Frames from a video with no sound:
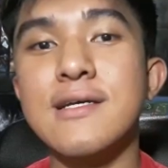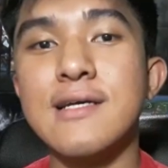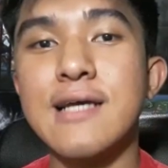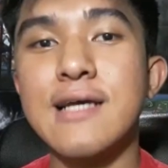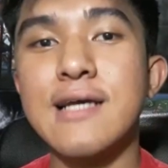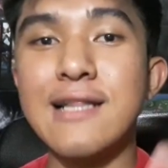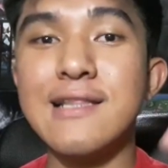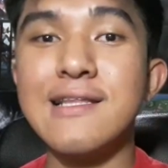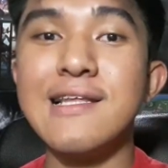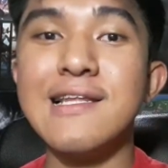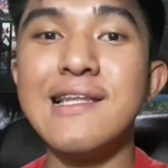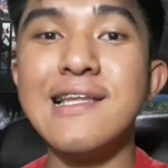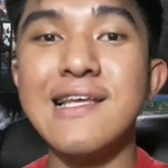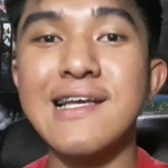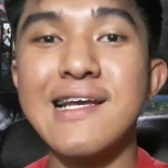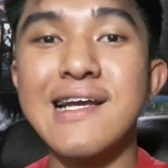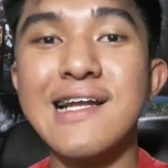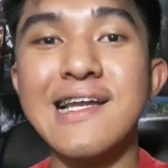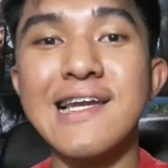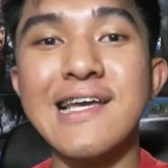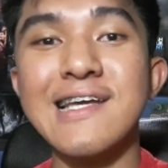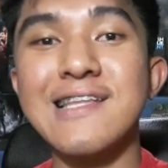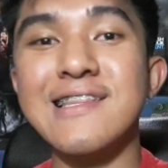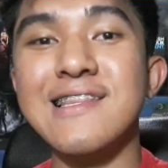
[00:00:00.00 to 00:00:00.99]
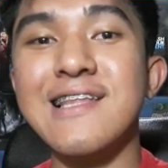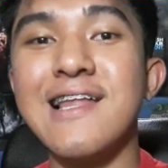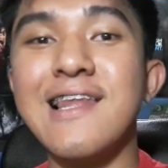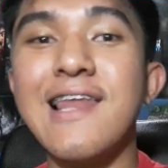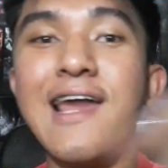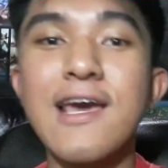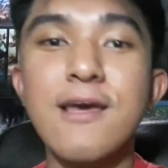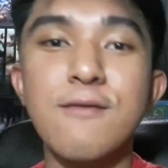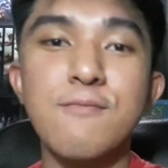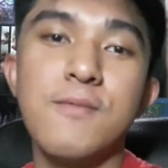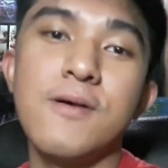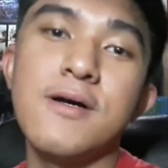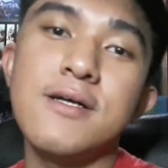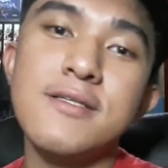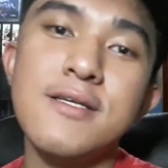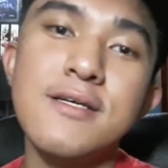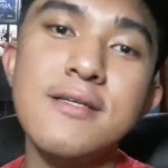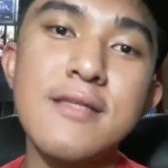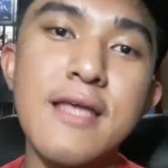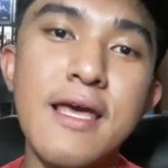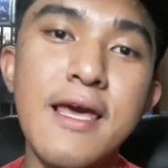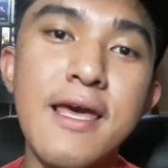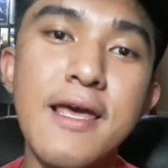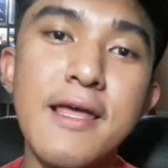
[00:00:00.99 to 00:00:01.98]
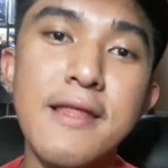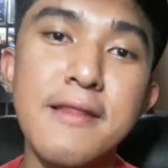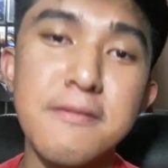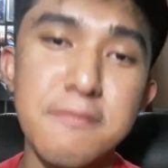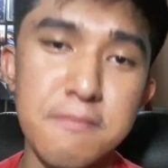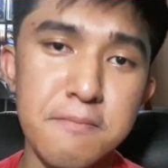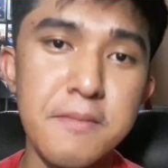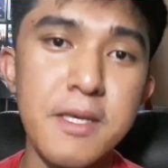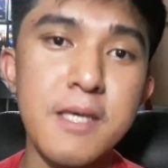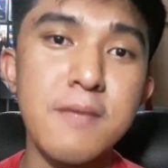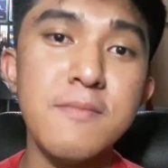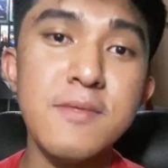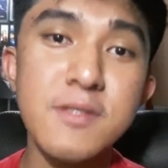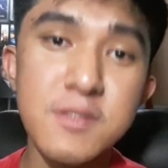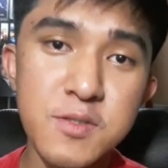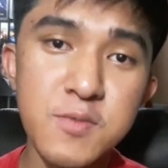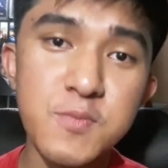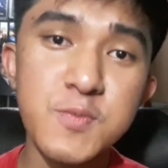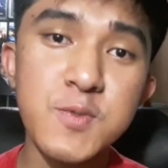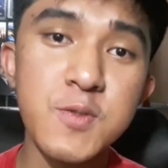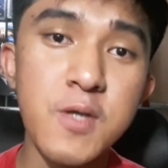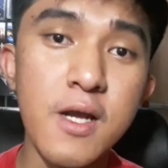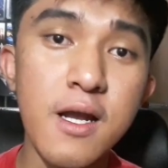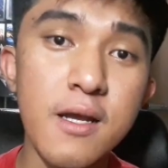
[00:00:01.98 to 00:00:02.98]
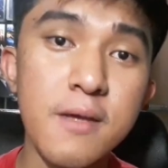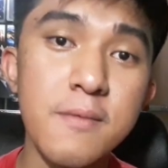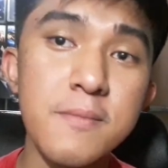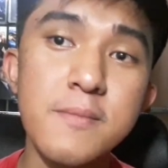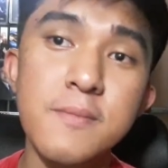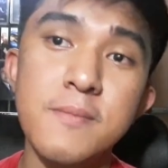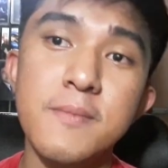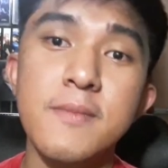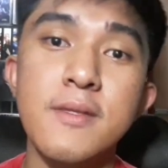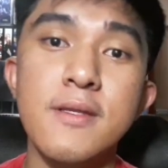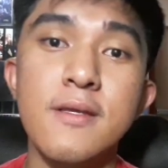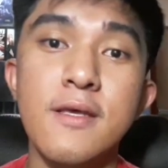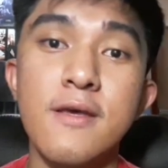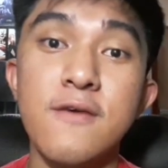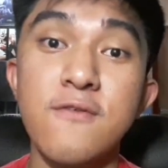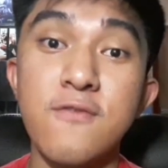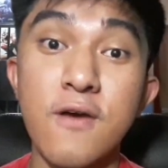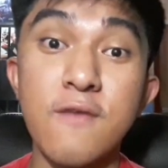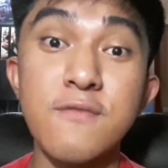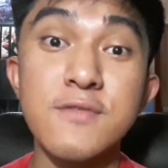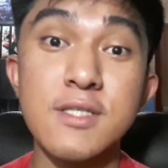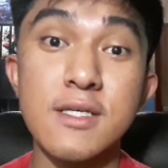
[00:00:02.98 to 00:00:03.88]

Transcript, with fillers: kindly click the like button and maybe subscribe. If you have